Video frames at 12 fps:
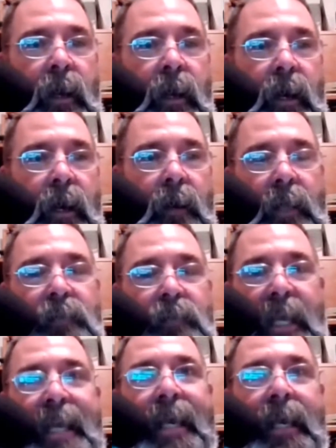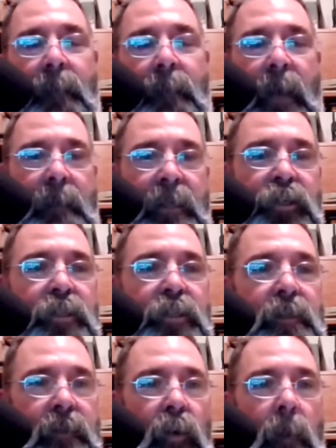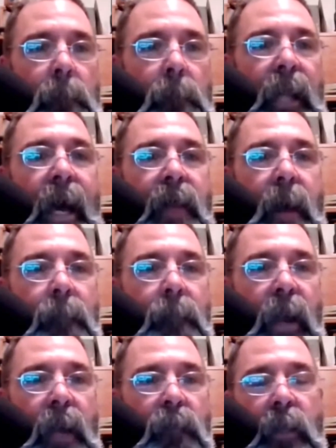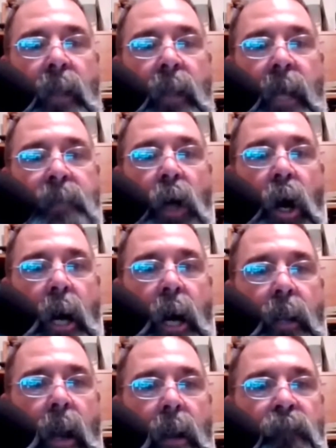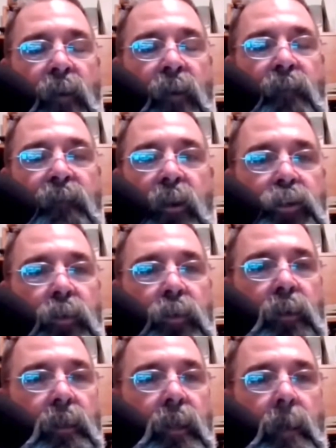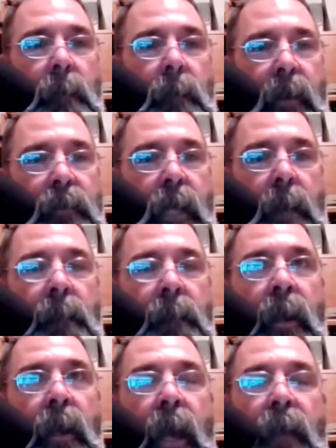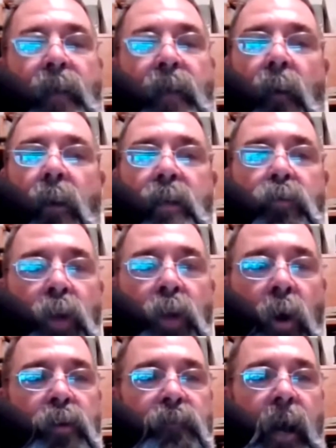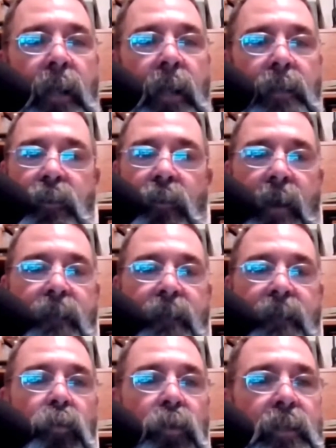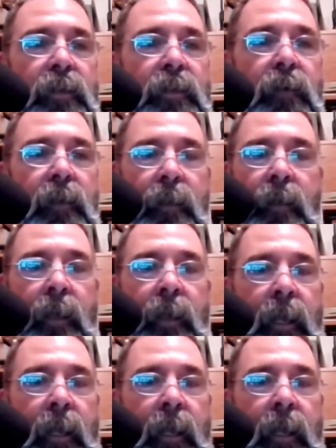And I say hit them, I mean just, apply that brand with a nice hot iron for a very short amount of time. And that way you've got it. You don't have to redo it.